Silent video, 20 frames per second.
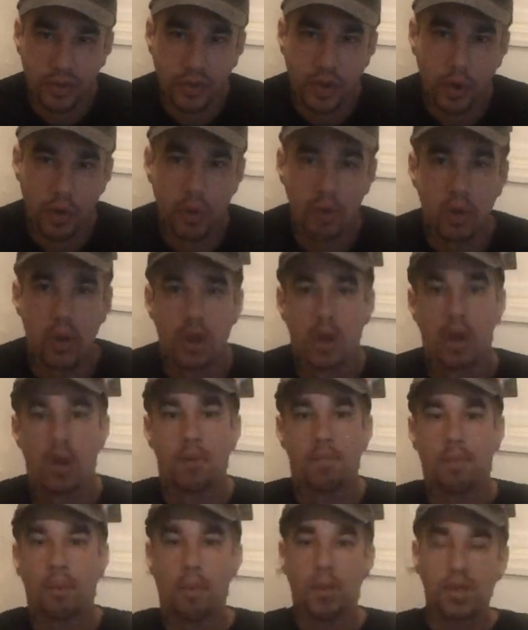So,
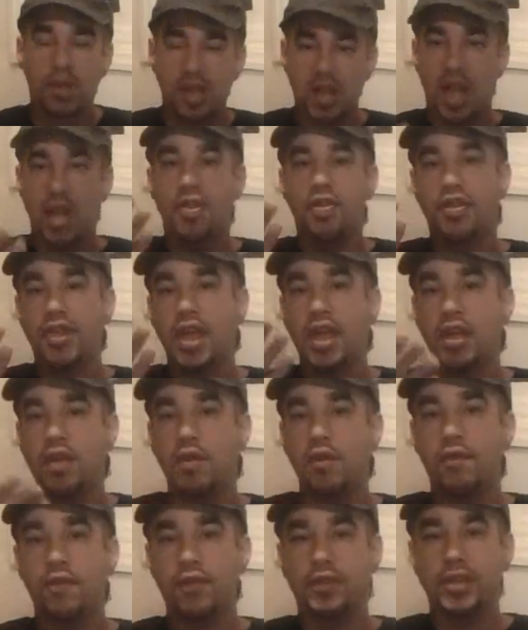but once again, thank
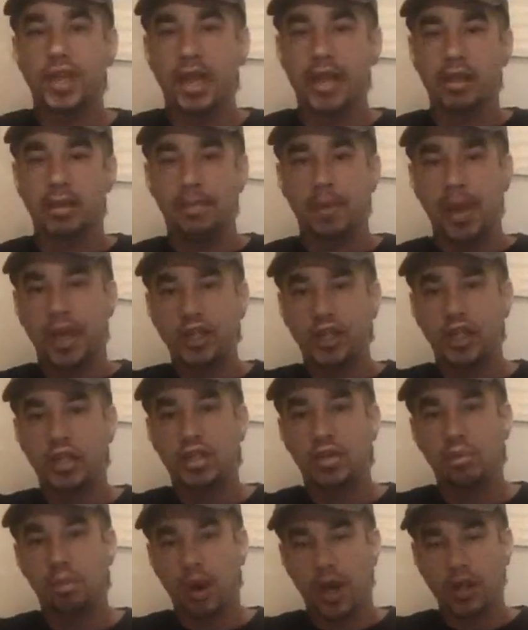you for taking the
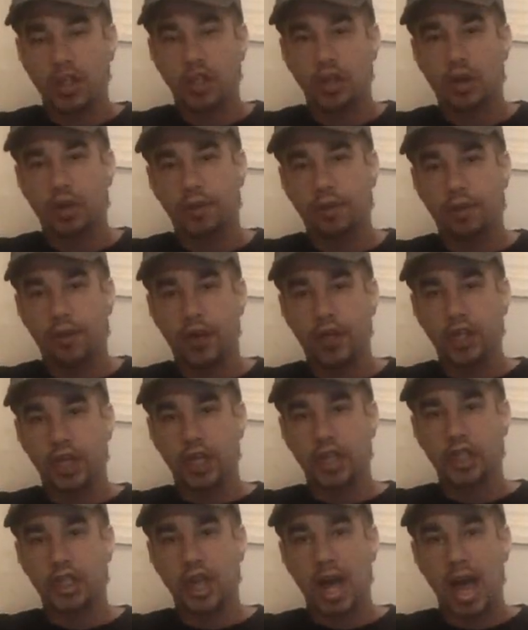patience and watching all the footage
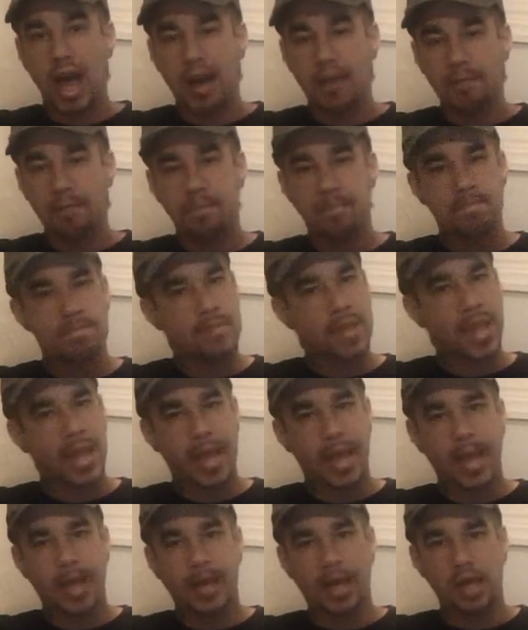I shot.
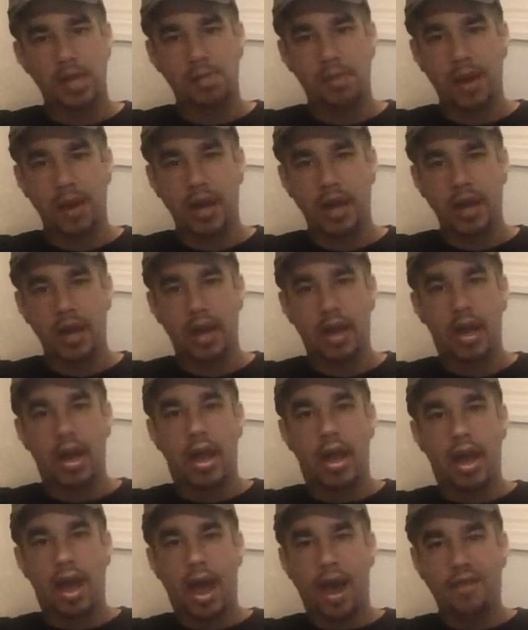And that's about it.
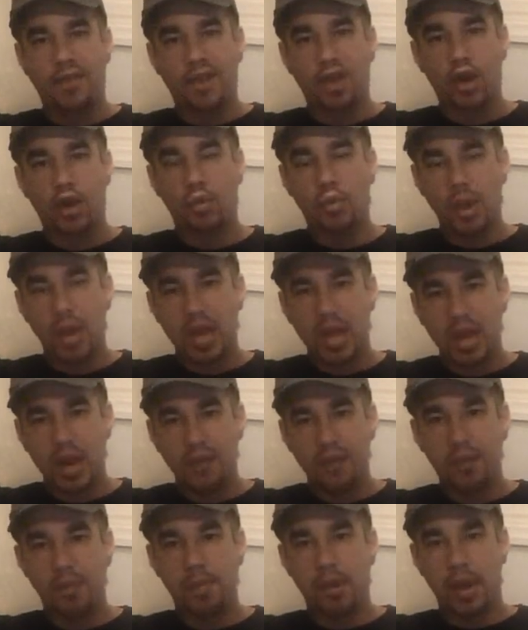Have a good weekend,
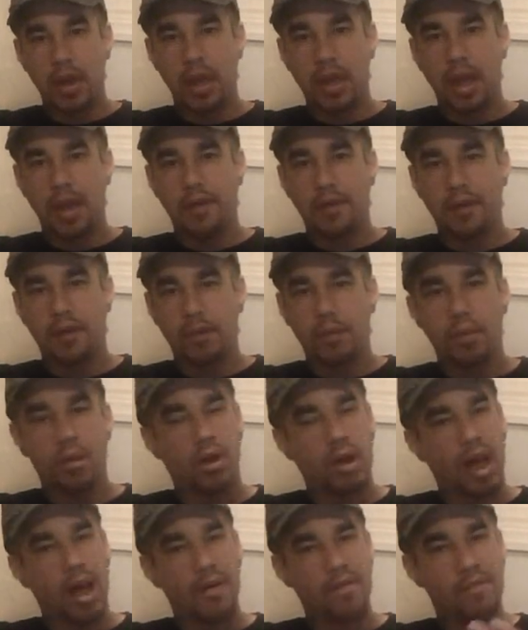everybody. I
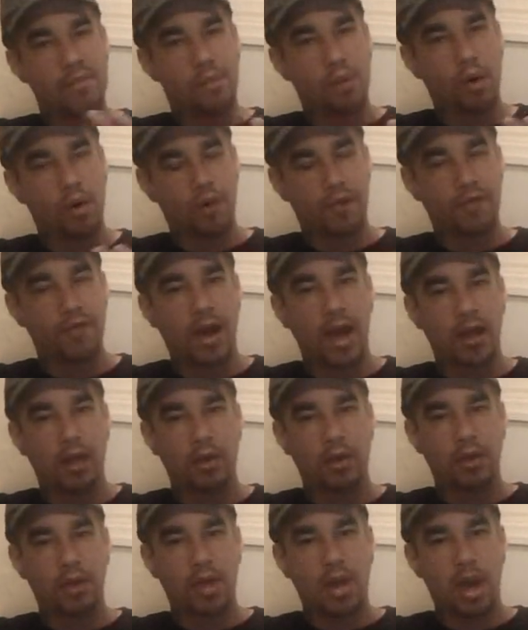will have more to
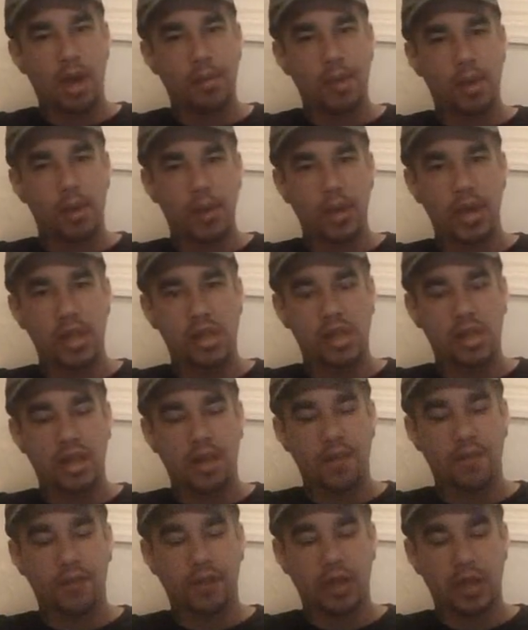follow in the coming weeks. I
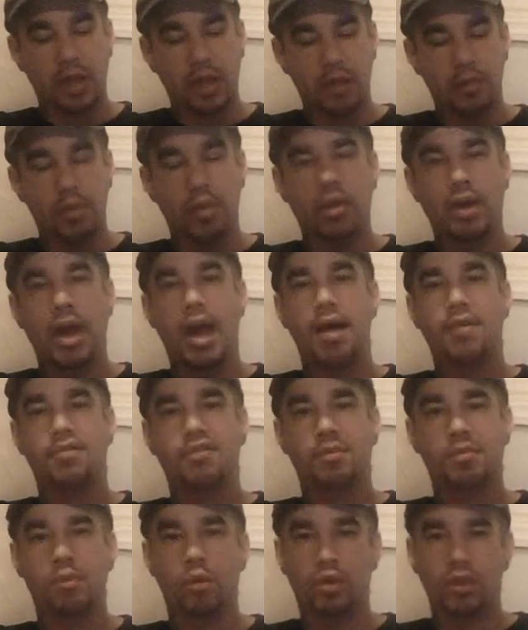definitely will have
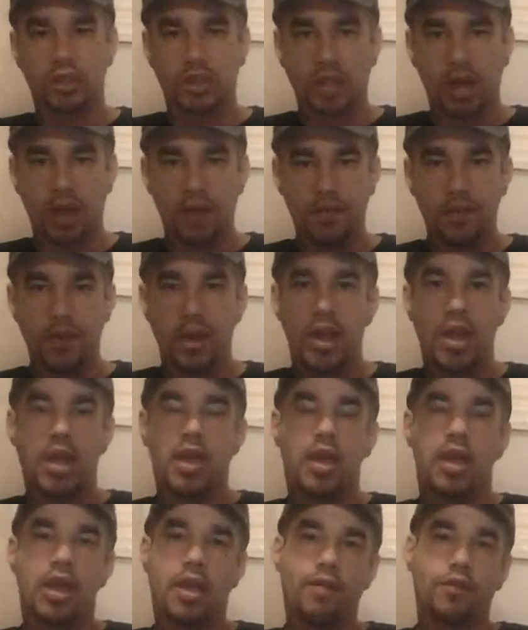some more stuff.
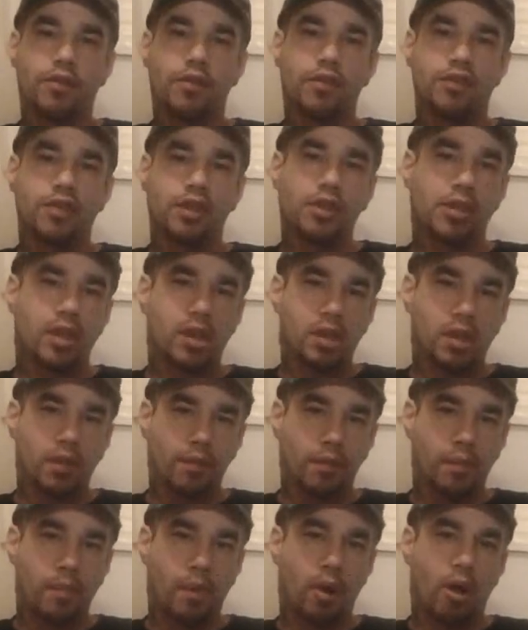If you've seen the
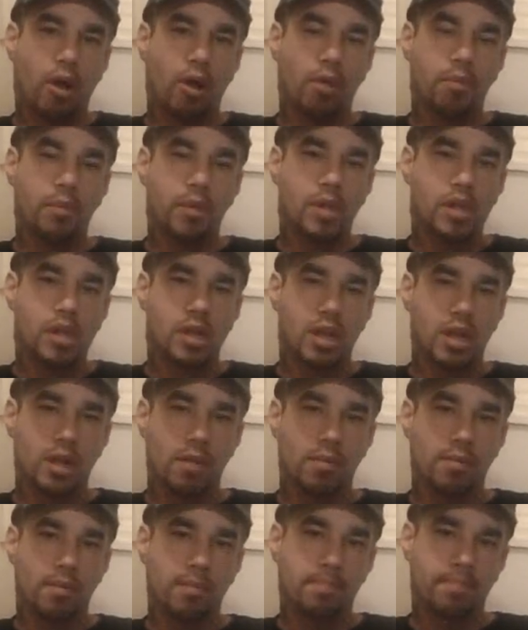Silver Ball
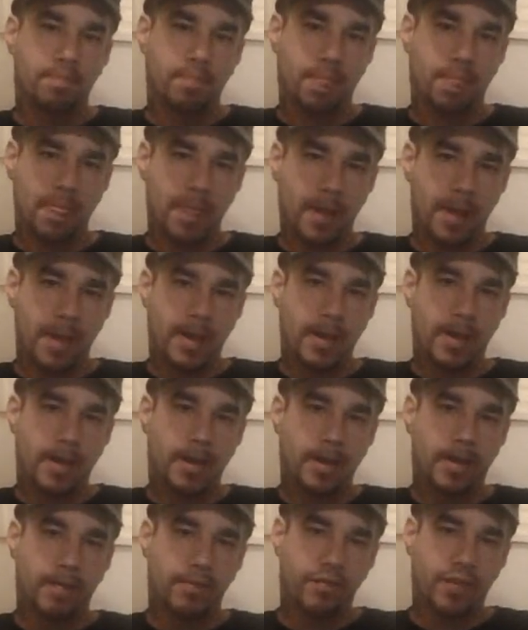Museum
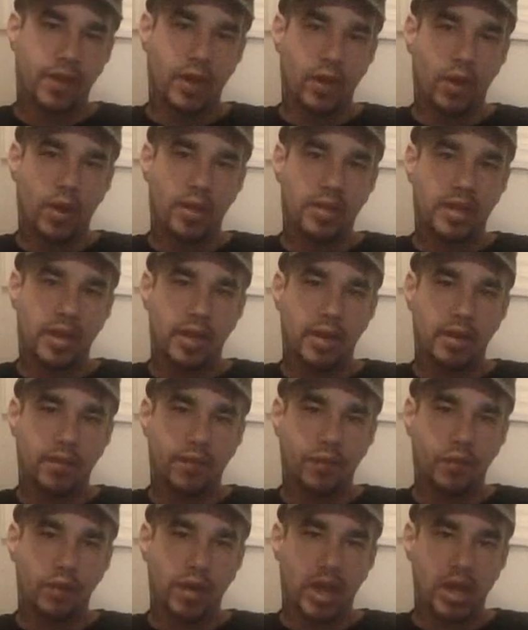uh, video I did a
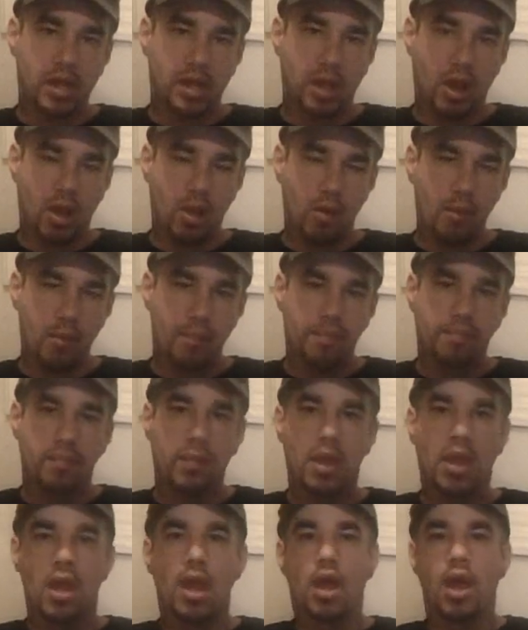few days ago,
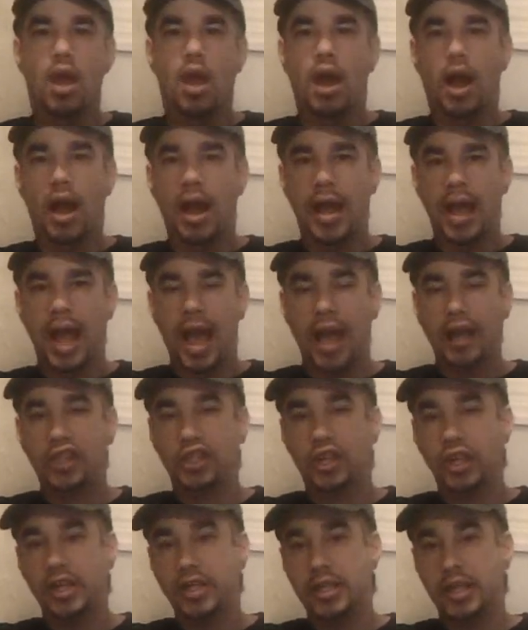I
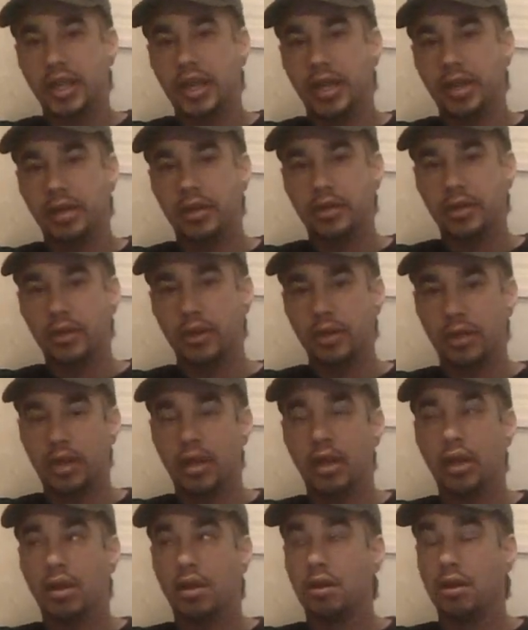actually did,
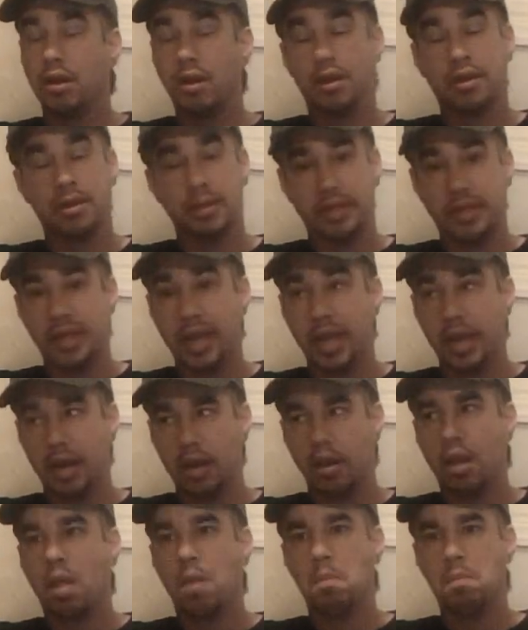did,
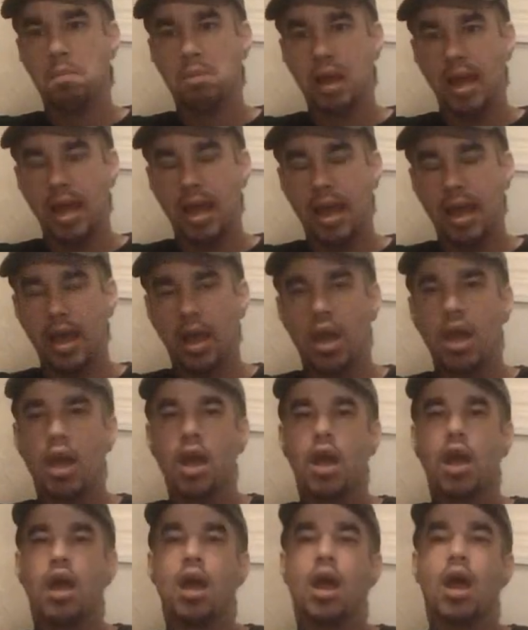did, bleh.
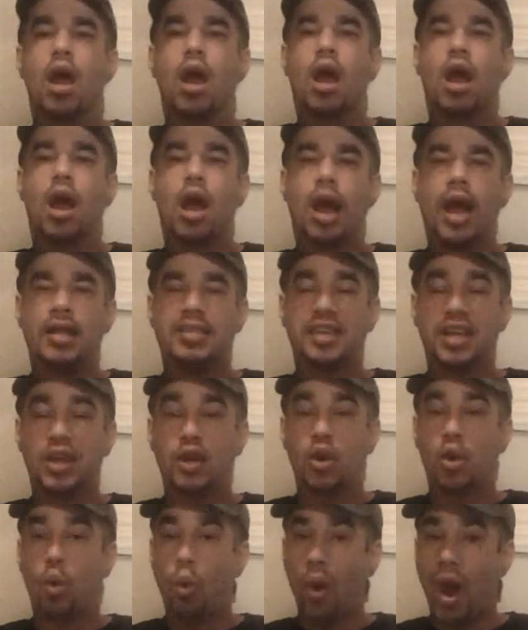I
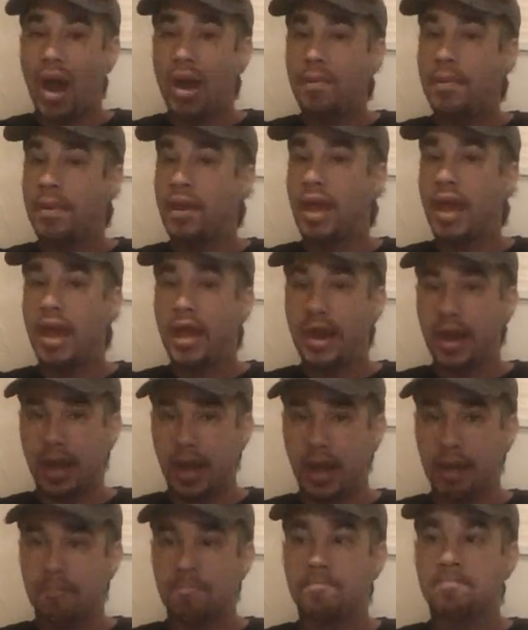did quite a bit of
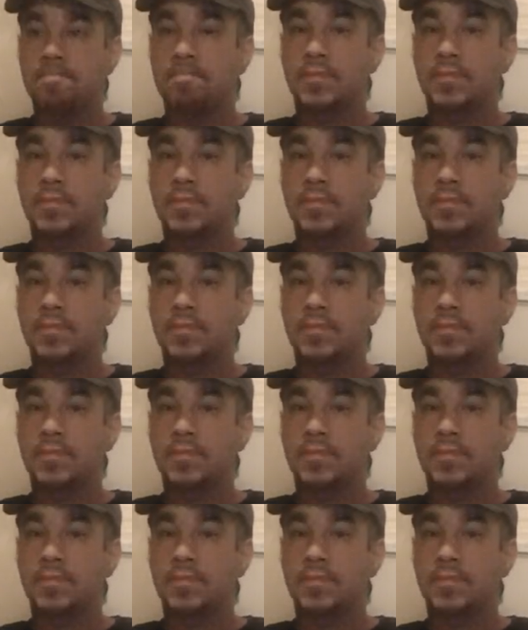editing.